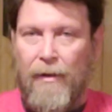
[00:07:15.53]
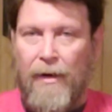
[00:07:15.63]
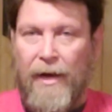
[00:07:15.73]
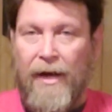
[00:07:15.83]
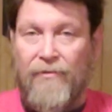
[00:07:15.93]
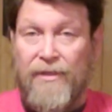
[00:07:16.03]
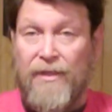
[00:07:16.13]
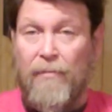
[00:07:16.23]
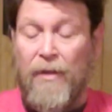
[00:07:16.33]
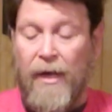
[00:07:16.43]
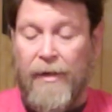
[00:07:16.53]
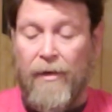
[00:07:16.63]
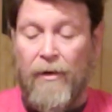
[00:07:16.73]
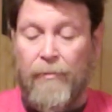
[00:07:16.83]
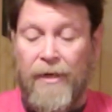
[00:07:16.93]
I have some light
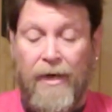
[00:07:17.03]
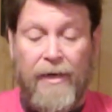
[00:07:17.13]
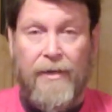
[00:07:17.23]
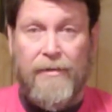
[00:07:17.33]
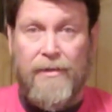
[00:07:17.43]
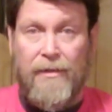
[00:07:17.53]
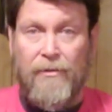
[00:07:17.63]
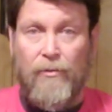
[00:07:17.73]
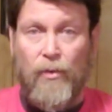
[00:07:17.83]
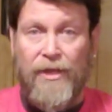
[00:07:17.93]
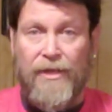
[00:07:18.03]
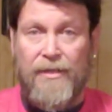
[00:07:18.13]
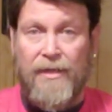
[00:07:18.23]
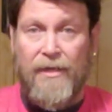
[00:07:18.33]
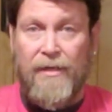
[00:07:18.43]
on me. I can signal with
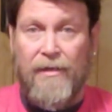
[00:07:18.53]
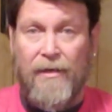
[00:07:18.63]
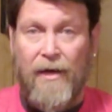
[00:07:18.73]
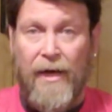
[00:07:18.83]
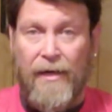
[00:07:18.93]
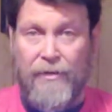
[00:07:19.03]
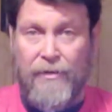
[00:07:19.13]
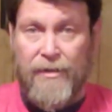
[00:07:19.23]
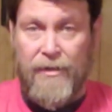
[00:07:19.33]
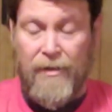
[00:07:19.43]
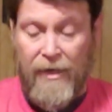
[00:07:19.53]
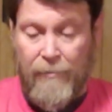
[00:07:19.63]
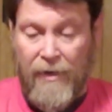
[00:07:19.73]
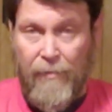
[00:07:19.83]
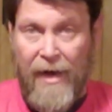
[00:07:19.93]
this thing. I can use it to light
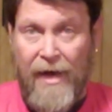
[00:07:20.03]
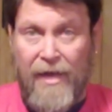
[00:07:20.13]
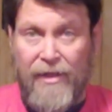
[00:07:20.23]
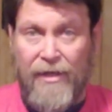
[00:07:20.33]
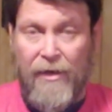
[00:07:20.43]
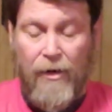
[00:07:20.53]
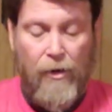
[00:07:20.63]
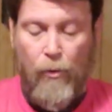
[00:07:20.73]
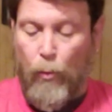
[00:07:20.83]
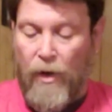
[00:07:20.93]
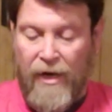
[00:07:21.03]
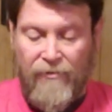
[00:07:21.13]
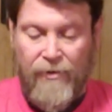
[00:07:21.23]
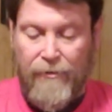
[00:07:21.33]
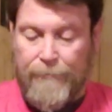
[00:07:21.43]
my path.
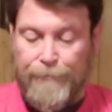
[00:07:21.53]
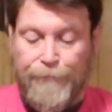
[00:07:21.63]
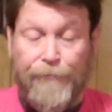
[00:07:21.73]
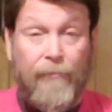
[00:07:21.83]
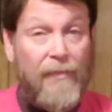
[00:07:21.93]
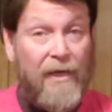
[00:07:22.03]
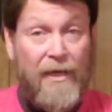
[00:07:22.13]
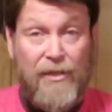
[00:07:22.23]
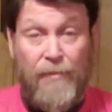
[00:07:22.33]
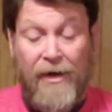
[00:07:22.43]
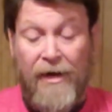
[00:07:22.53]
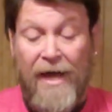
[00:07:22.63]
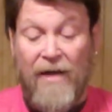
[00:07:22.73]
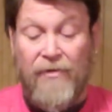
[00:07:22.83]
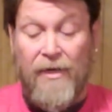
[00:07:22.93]
Whatever. It's better to
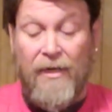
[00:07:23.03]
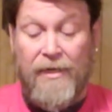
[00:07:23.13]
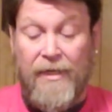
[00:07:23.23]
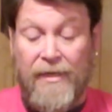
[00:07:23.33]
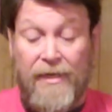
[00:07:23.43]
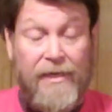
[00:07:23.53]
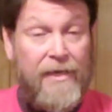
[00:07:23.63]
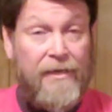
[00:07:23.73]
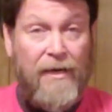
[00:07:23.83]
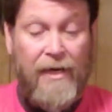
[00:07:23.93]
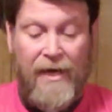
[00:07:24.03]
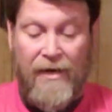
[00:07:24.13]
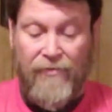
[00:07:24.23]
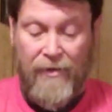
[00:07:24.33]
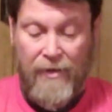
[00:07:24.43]
have and not need than need and not
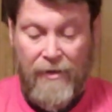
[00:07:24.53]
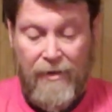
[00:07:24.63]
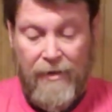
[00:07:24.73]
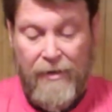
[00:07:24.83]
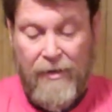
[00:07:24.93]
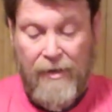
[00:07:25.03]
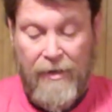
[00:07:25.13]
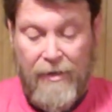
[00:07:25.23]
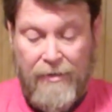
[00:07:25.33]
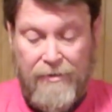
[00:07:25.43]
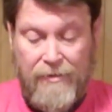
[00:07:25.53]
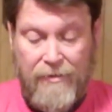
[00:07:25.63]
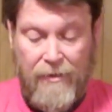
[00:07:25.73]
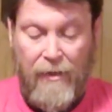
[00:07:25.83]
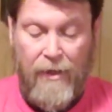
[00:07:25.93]
have. And
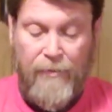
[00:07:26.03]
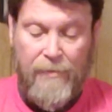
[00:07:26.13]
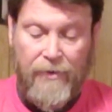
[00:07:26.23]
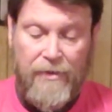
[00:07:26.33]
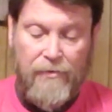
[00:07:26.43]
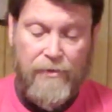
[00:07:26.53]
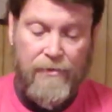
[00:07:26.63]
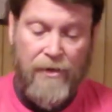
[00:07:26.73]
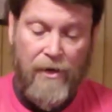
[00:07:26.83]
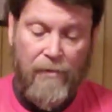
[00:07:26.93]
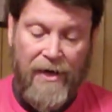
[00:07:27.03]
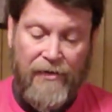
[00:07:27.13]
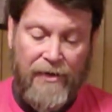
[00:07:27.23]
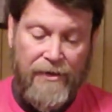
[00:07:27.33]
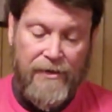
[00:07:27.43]
a lot of people don't talk
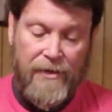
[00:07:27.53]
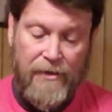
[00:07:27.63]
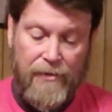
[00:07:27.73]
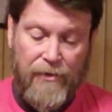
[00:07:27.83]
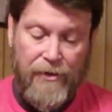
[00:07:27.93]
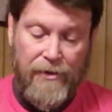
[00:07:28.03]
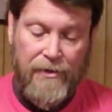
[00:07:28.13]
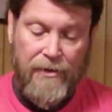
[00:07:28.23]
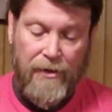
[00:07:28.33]
about these things, but